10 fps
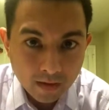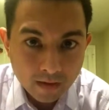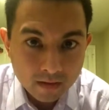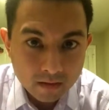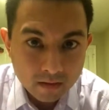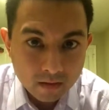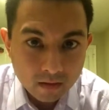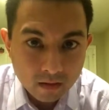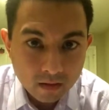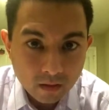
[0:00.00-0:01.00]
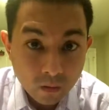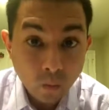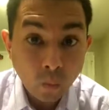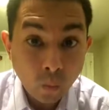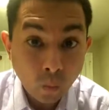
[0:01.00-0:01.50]
is,
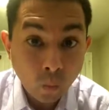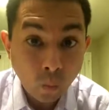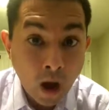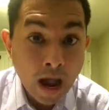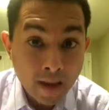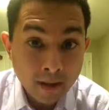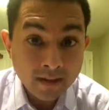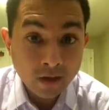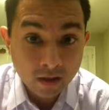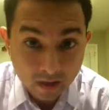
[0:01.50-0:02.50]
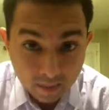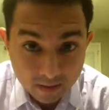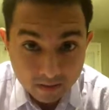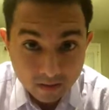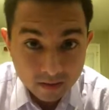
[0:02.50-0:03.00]
why am I starting a
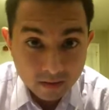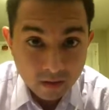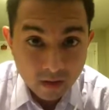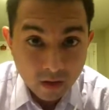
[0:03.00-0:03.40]
business?